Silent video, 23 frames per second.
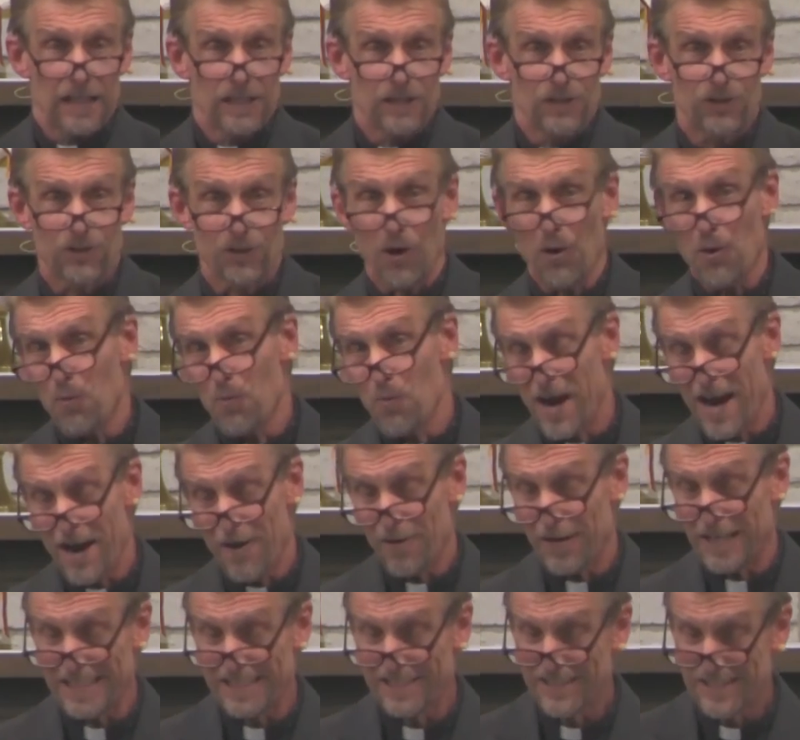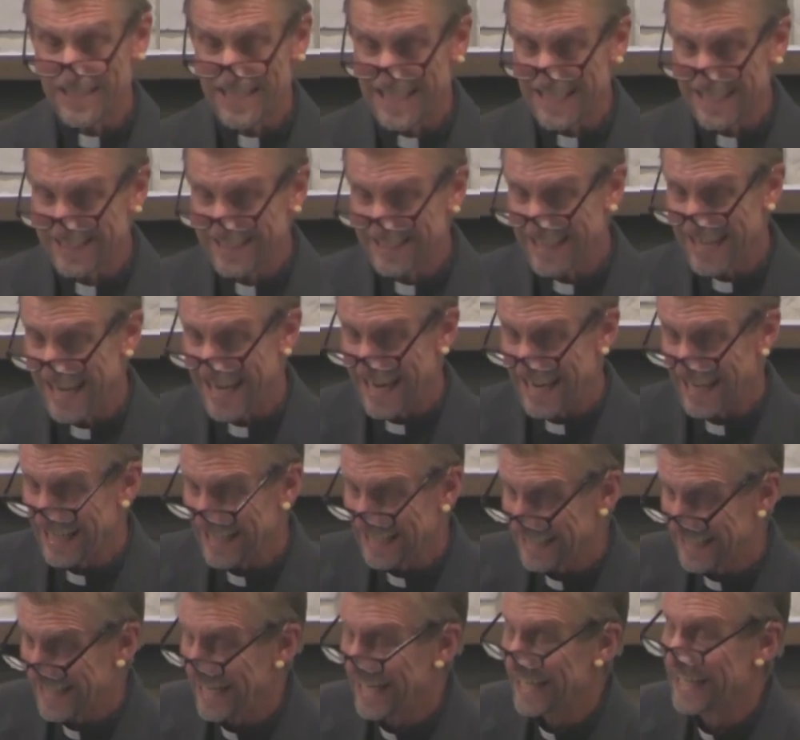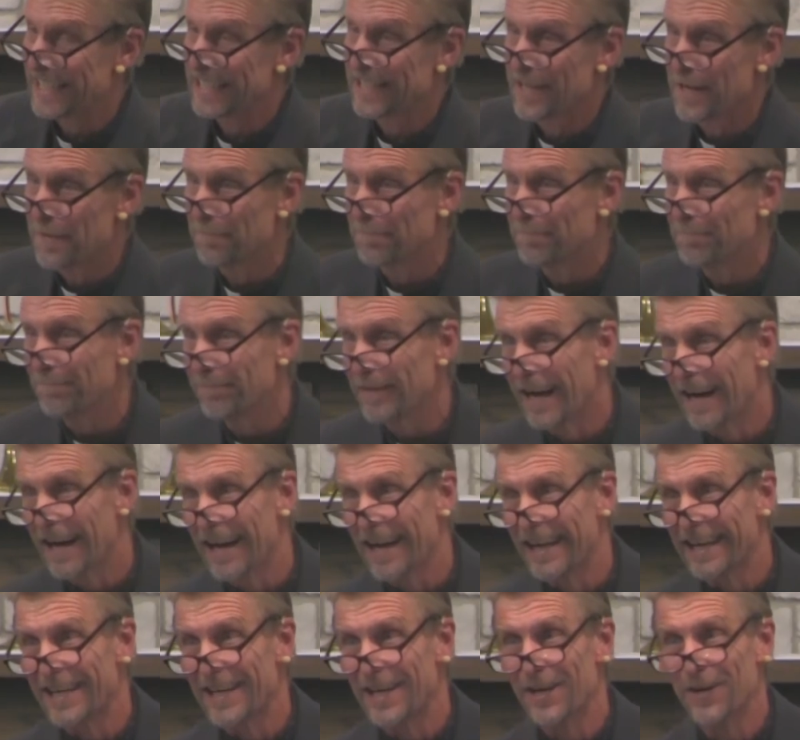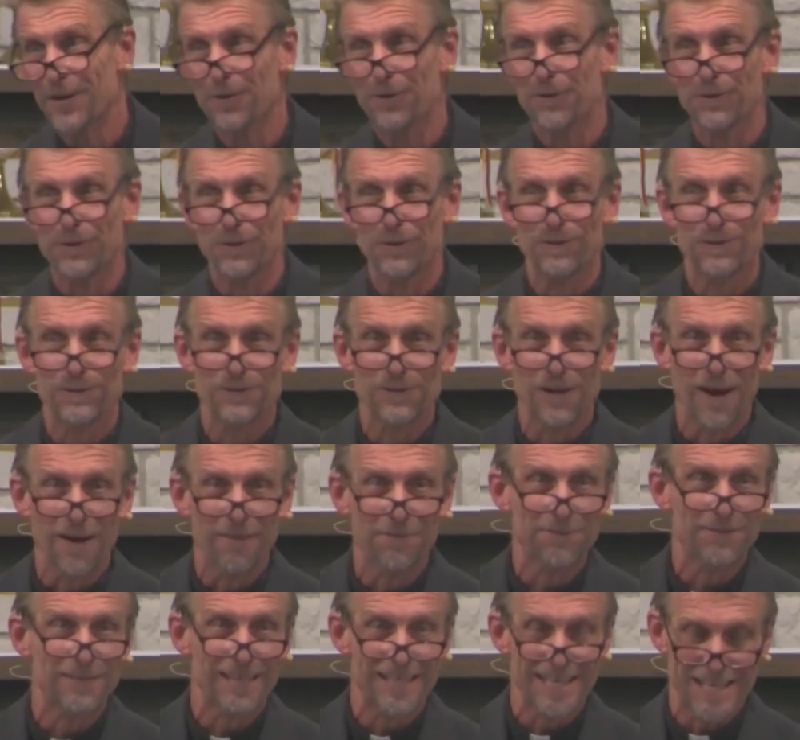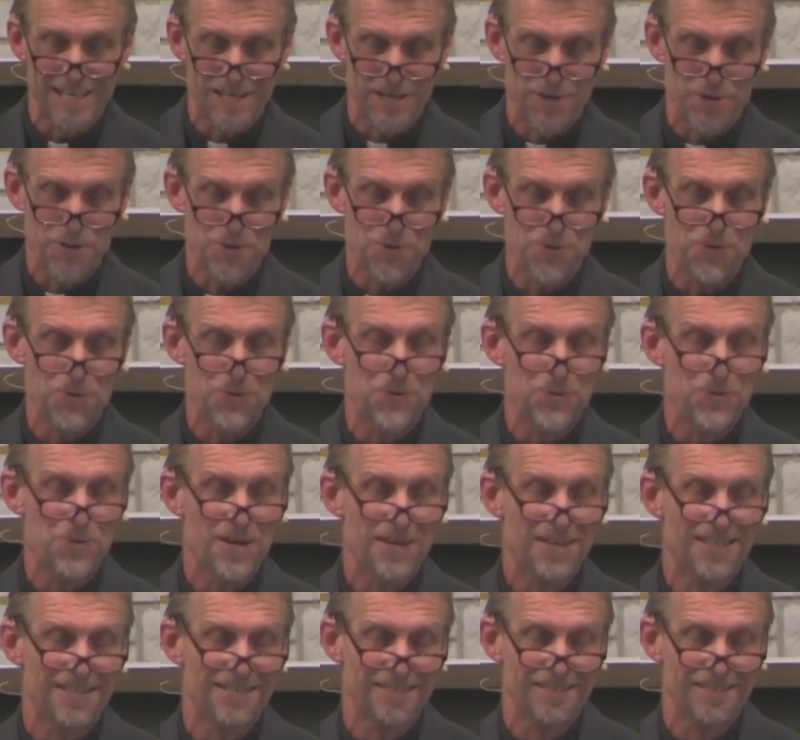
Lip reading: So where is this king and kingdom? I hear you softly coo.